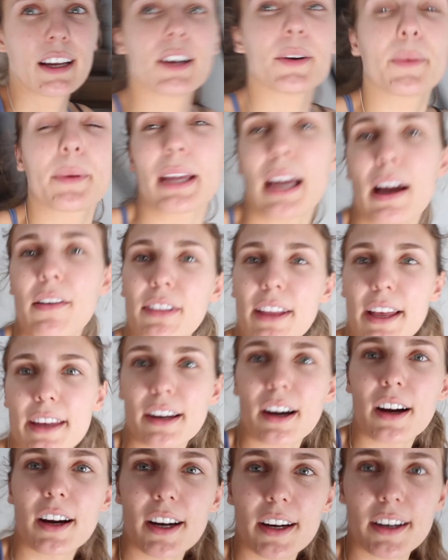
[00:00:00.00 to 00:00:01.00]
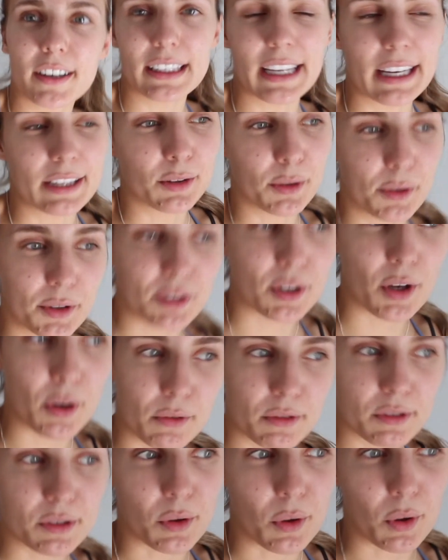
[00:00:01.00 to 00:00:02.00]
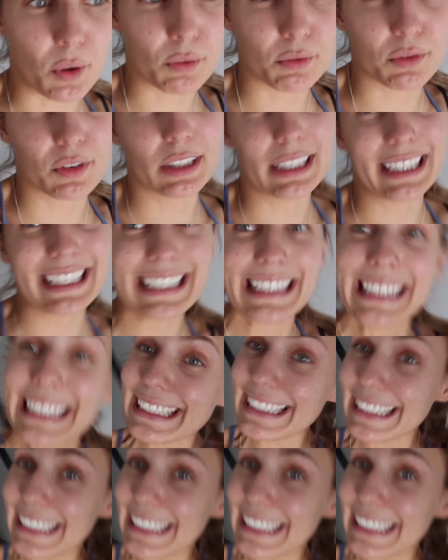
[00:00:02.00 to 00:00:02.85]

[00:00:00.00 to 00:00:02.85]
We have let our landlord know, so hopefully,